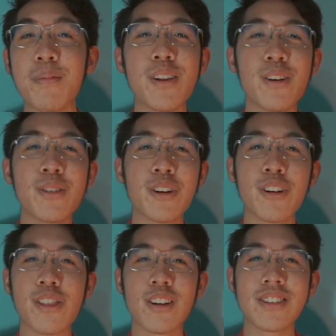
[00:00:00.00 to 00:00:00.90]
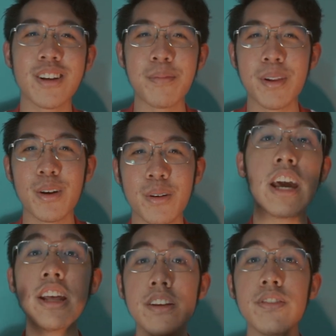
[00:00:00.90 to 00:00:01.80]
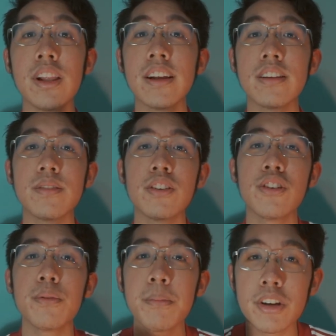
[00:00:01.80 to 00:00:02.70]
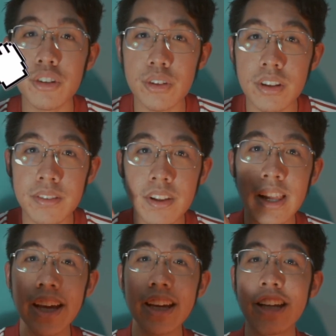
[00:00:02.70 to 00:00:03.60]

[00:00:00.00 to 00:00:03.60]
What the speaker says: Let me know your thoughts down below. And if you like this video, make sure to leave a like.